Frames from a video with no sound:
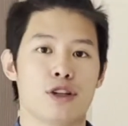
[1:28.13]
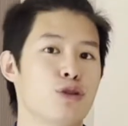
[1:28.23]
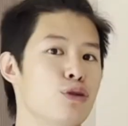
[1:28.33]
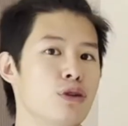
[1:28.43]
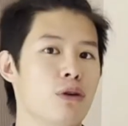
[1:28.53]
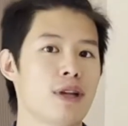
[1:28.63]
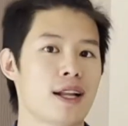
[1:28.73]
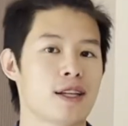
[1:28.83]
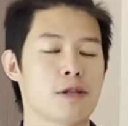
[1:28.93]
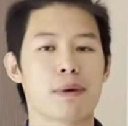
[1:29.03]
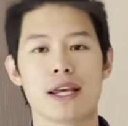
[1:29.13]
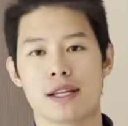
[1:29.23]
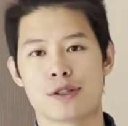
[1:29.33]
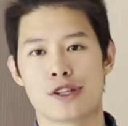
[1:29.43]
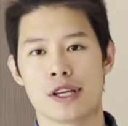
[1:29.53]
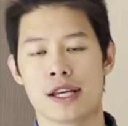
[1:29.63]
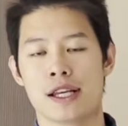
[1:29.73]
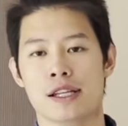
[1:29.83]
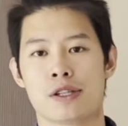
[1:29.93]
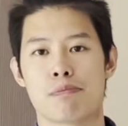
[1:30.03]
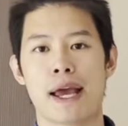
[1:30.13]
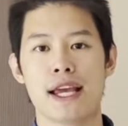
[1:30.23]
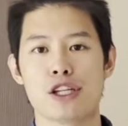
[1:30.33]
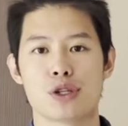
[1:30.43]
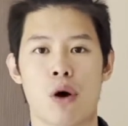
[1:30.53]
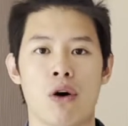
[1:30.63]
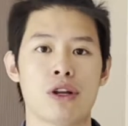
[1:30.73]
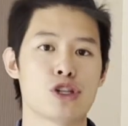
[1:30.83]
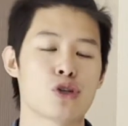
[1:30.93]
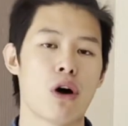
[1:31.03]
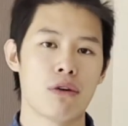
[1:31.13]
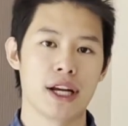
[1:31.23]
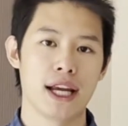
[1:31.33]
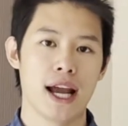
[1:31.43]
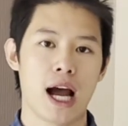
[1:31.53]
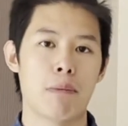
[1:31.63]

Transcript: Do you know that this piece is based on a story